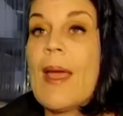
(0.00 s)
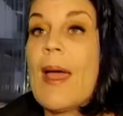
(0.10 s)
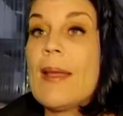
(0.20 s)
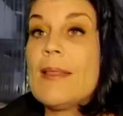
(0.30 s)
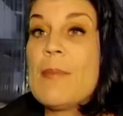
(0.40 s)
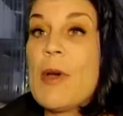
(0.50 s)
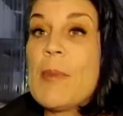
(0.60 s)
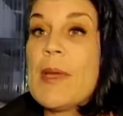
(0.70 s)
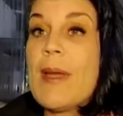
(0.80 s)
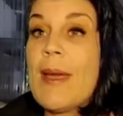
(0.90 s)
At the
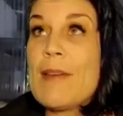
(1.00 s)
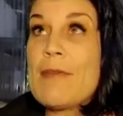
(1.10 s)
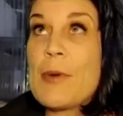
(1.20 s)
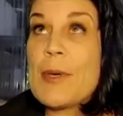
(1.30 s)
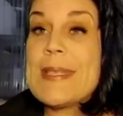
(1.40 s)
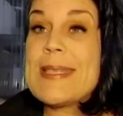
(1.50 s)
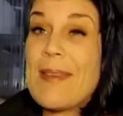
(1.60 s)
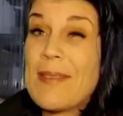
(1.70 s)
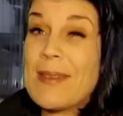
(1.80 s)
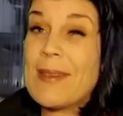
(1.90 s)
moment, I have
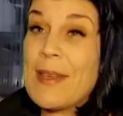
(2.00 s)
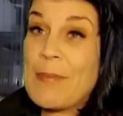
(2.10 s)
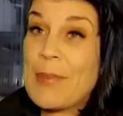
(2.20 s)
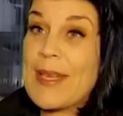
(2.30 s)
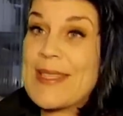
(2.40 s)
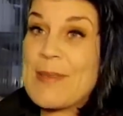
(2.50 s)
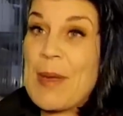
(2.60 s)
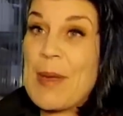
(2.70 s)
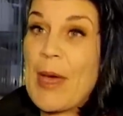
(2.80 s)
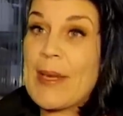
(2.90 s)
47 implants in my
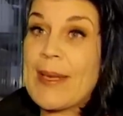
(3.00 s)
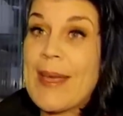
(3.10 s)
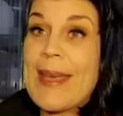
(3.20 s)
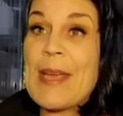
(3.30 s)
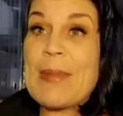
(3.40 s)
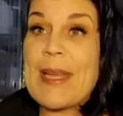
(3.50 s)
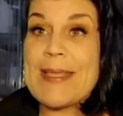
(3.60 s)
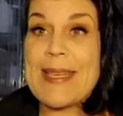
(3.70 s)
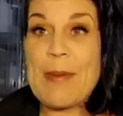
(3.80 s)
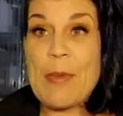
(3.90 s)
body and I plan to get